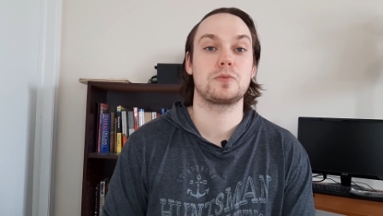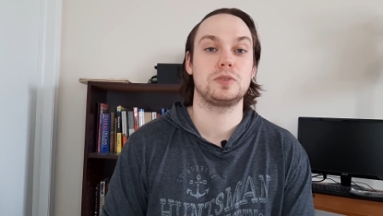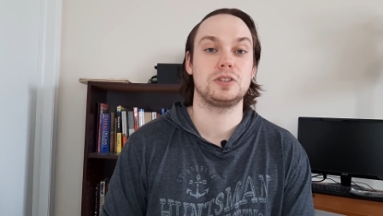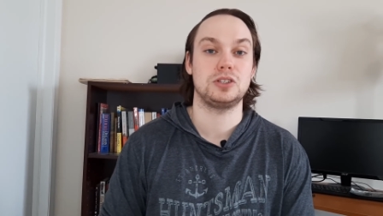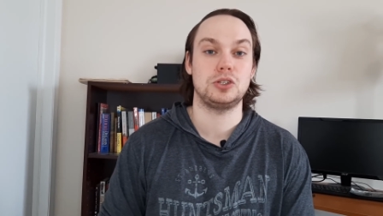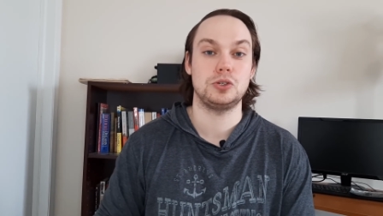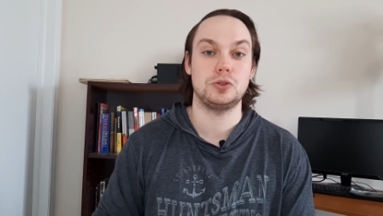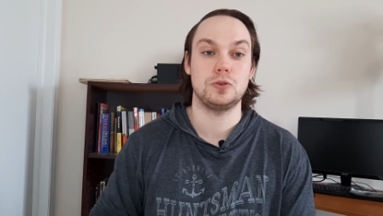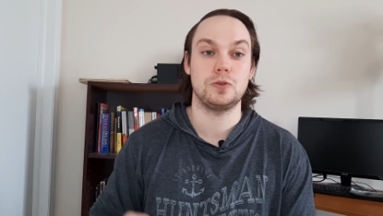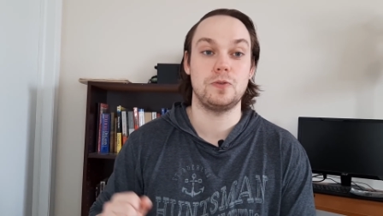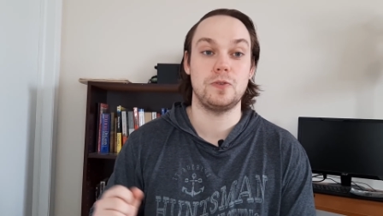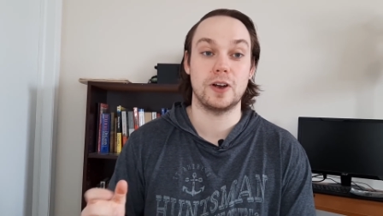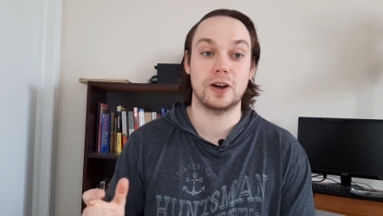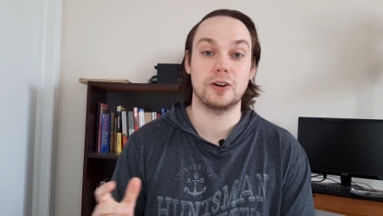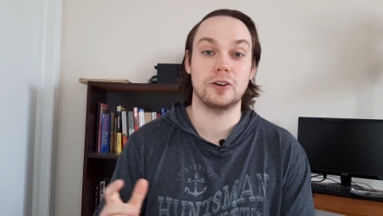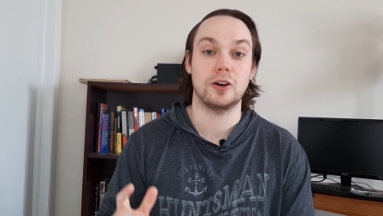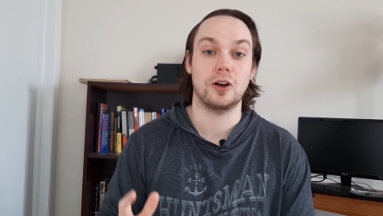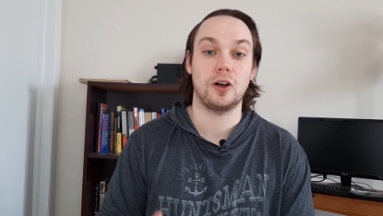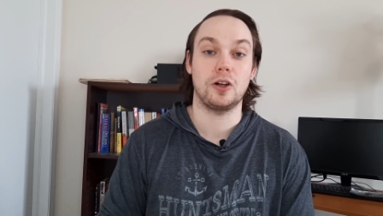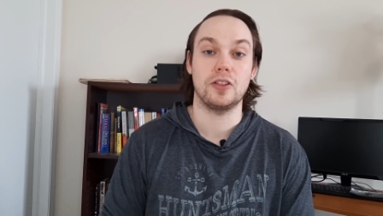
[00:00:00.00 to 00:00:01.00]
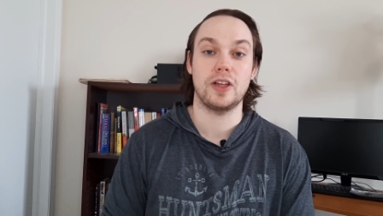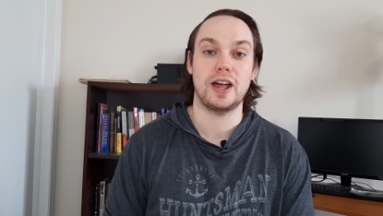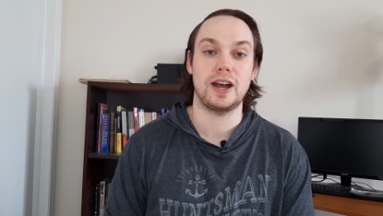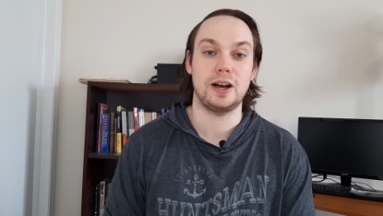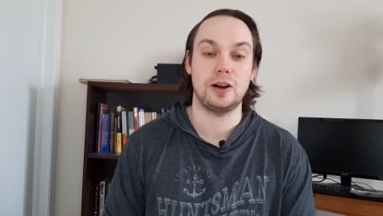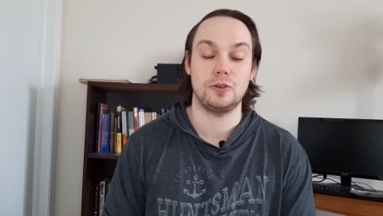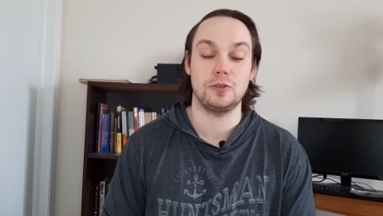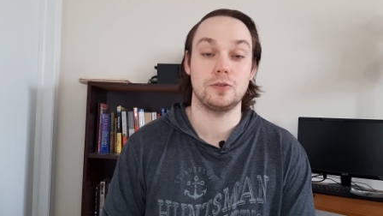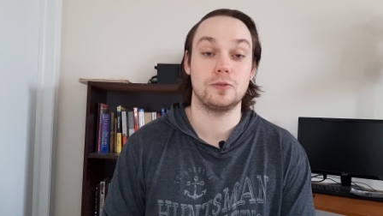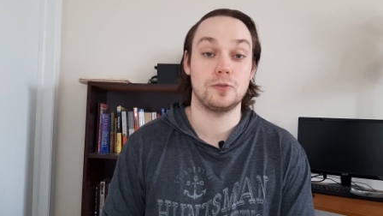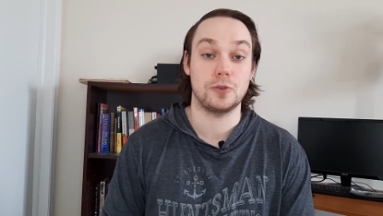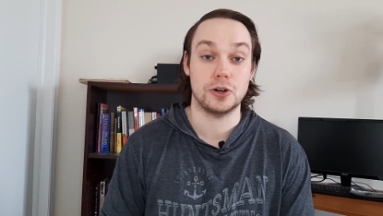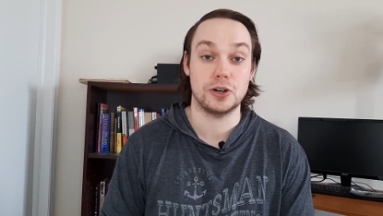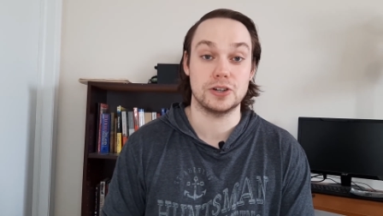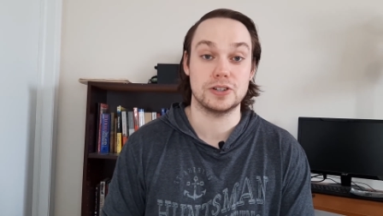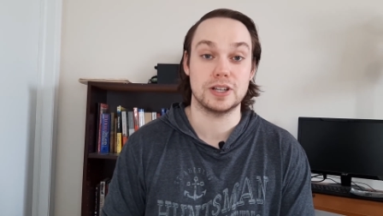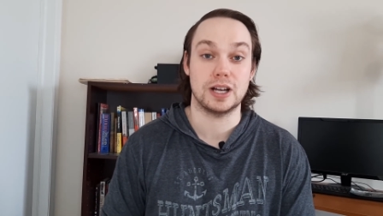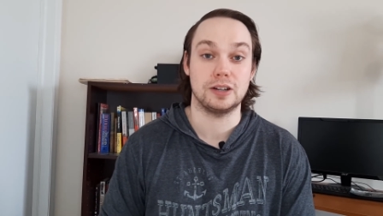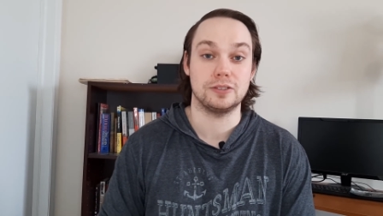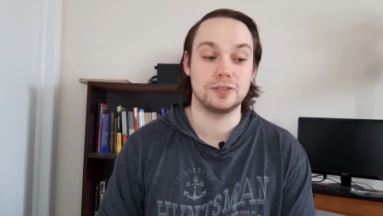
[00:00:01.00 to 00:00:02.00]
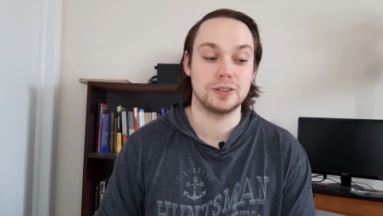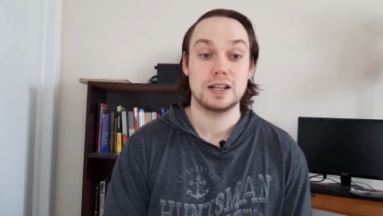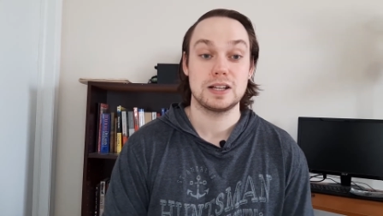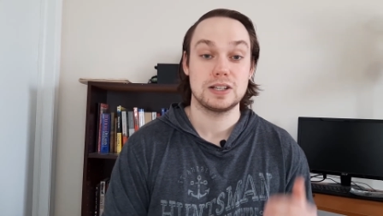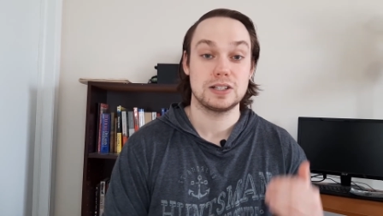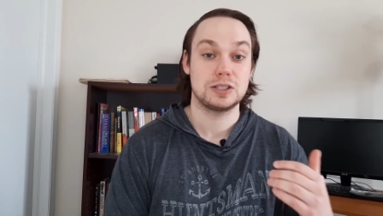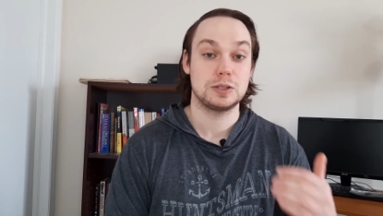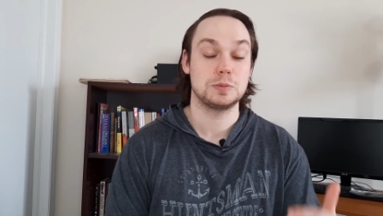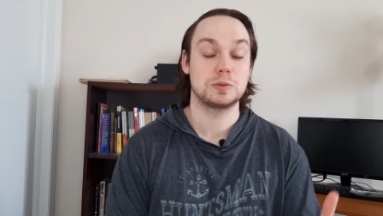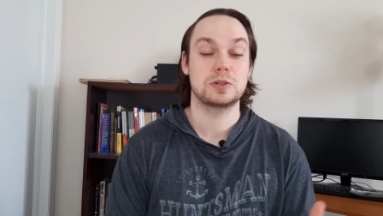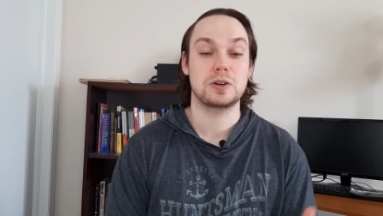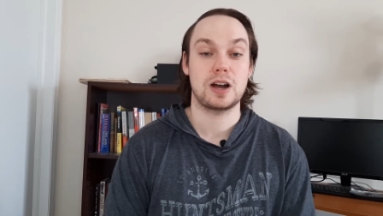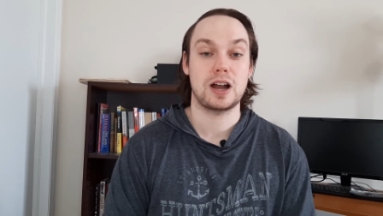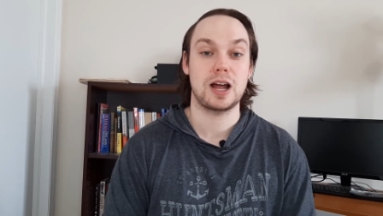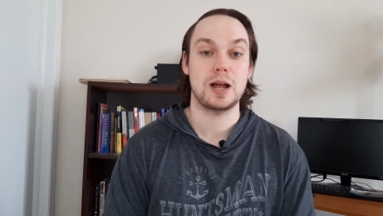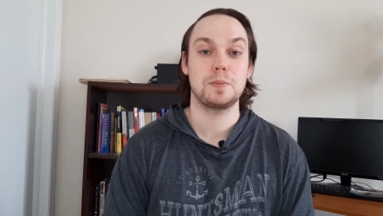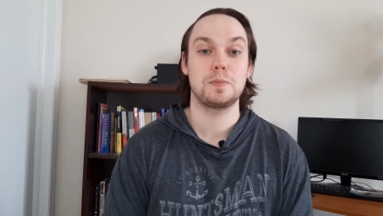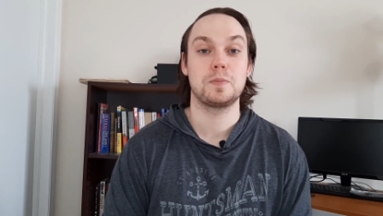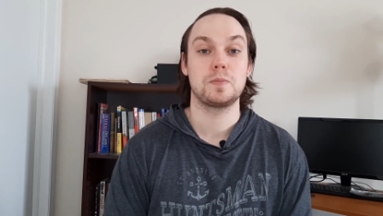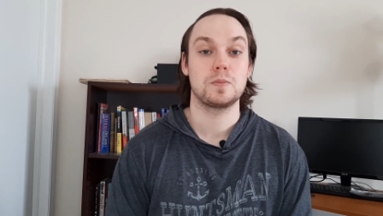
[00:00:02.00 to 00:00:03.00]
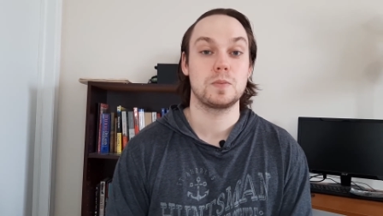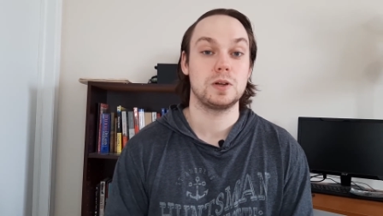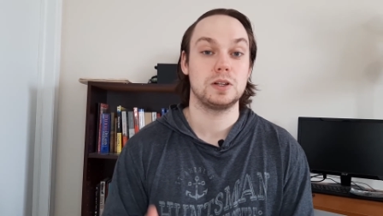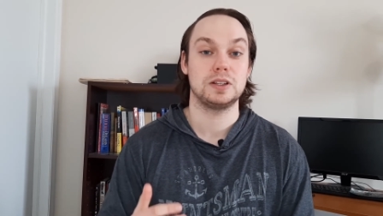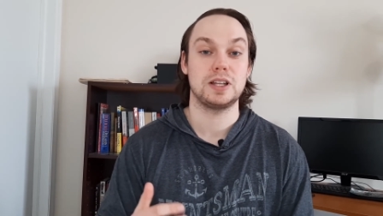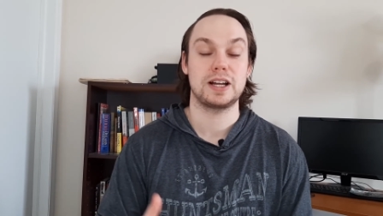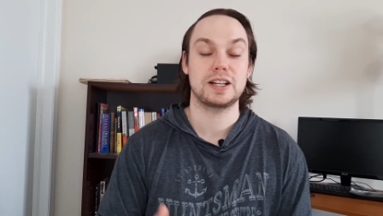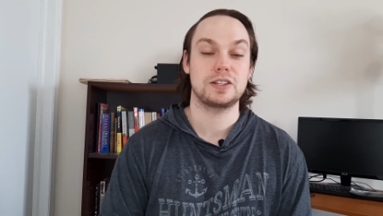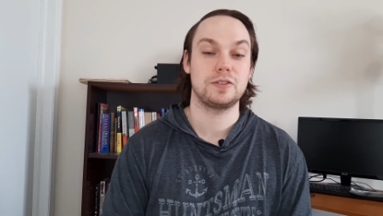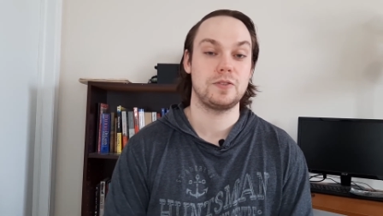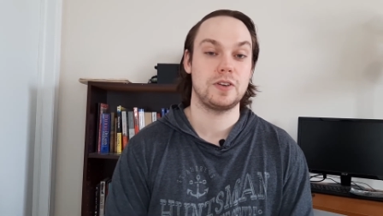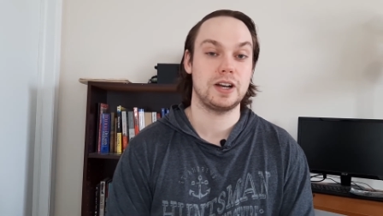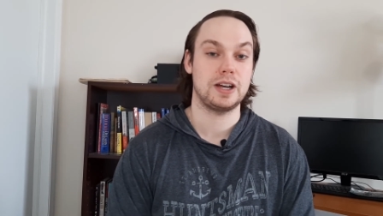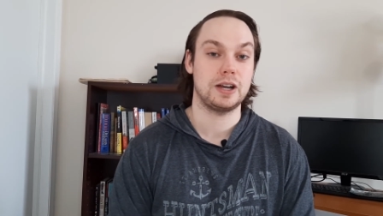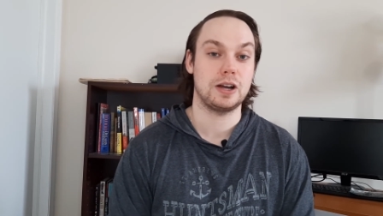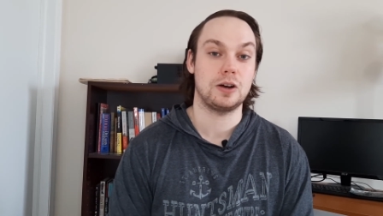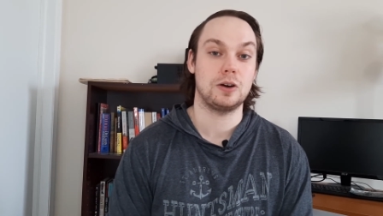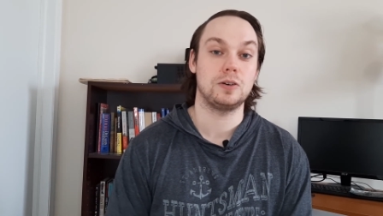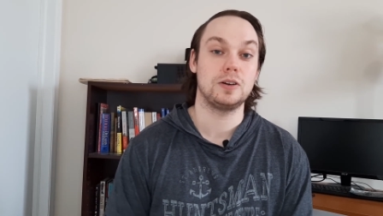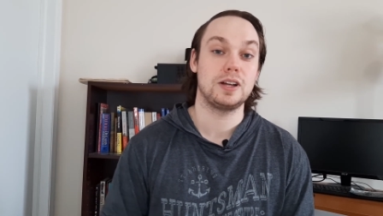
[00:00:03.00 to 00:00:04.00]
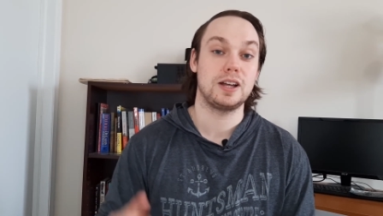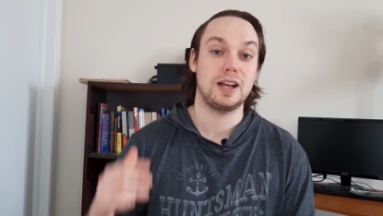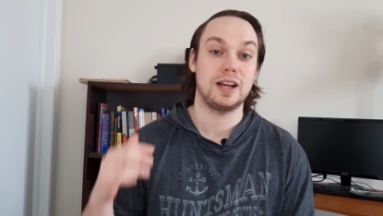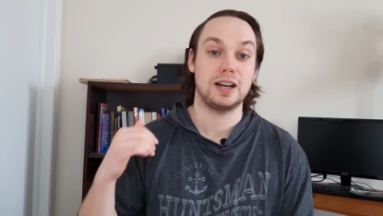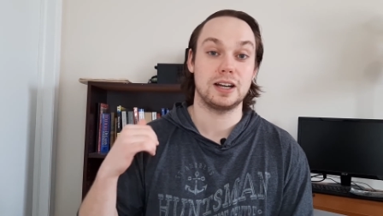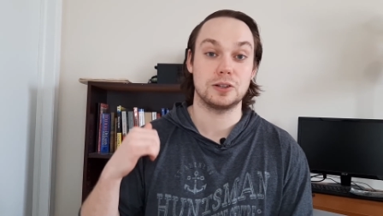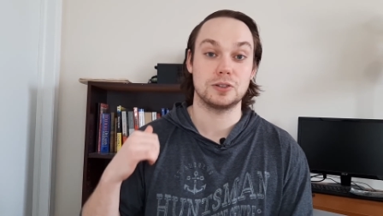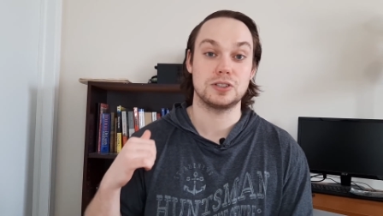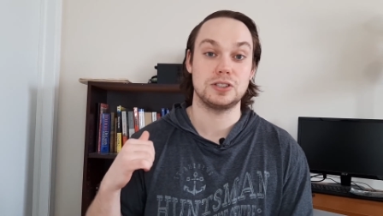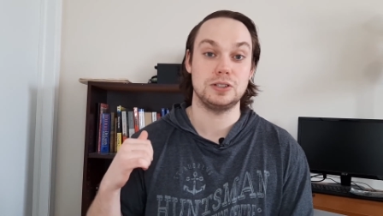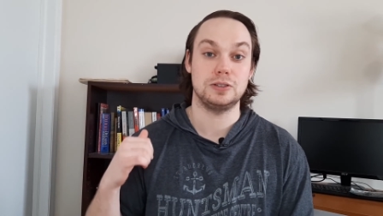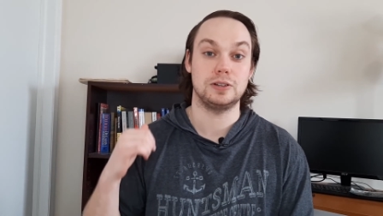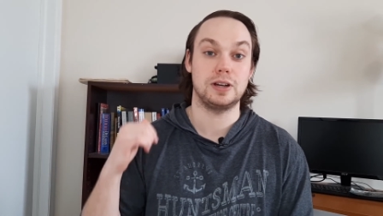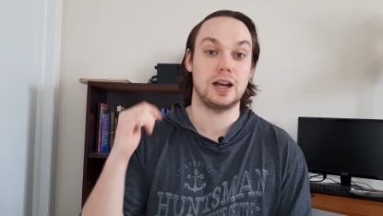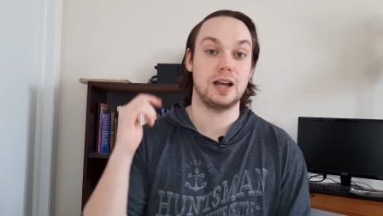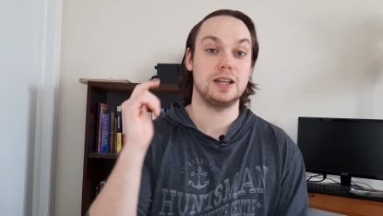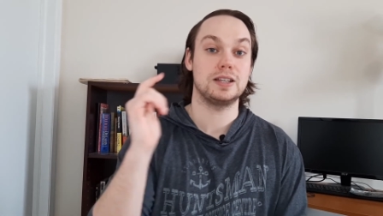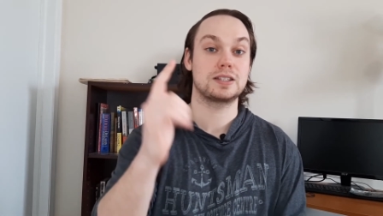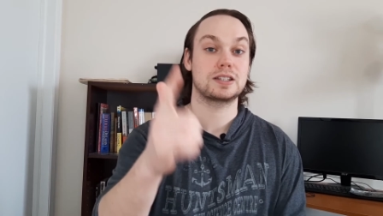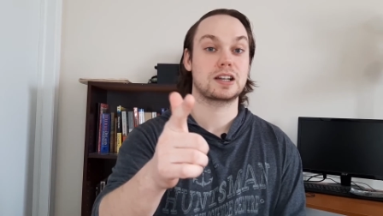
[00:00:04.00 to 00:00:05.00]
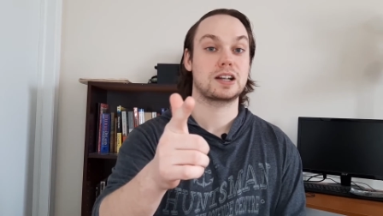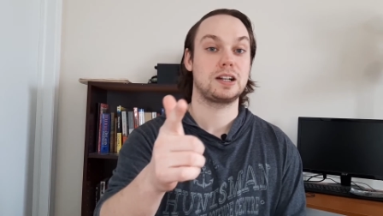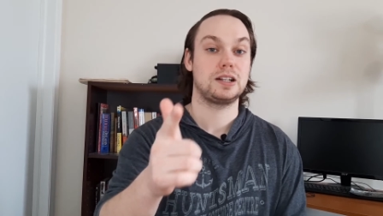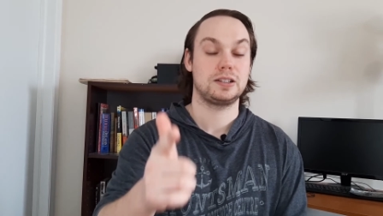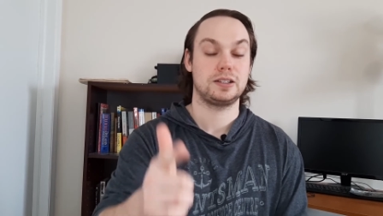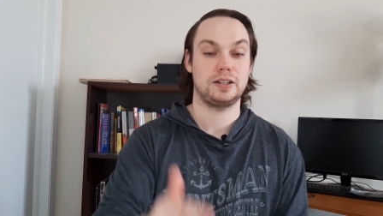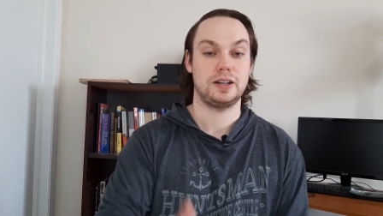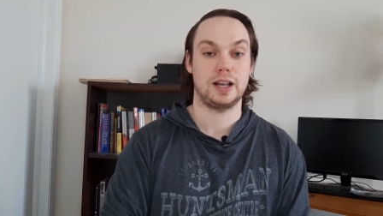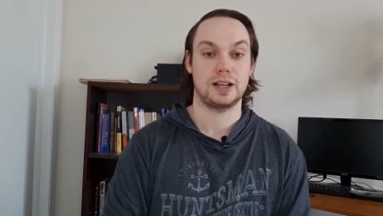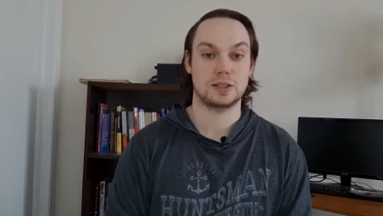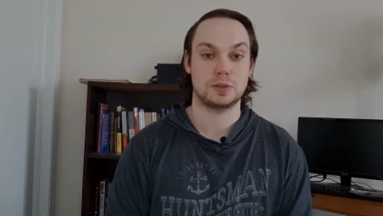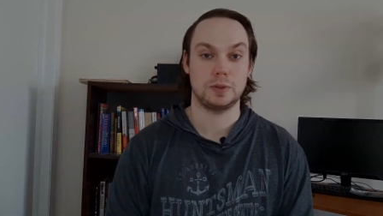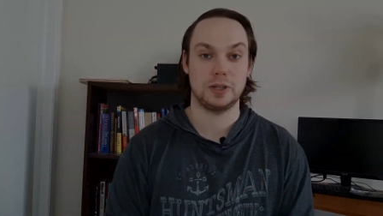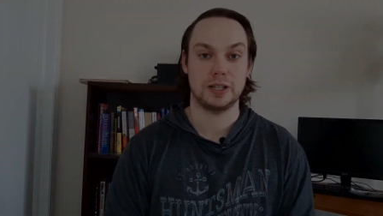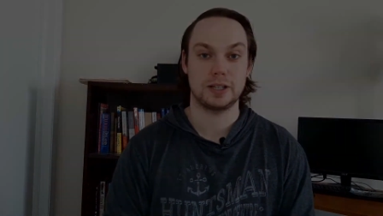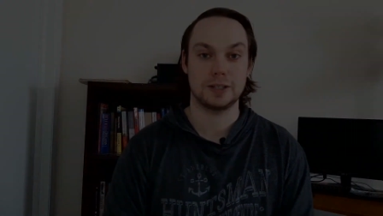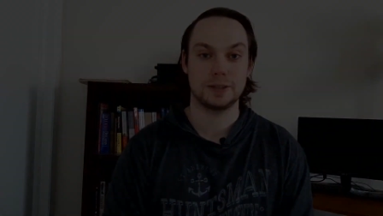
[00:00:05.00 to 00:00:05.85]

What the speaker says: you figure all that out for yourself. Subscribe, like the video, and I'll see you guys next week.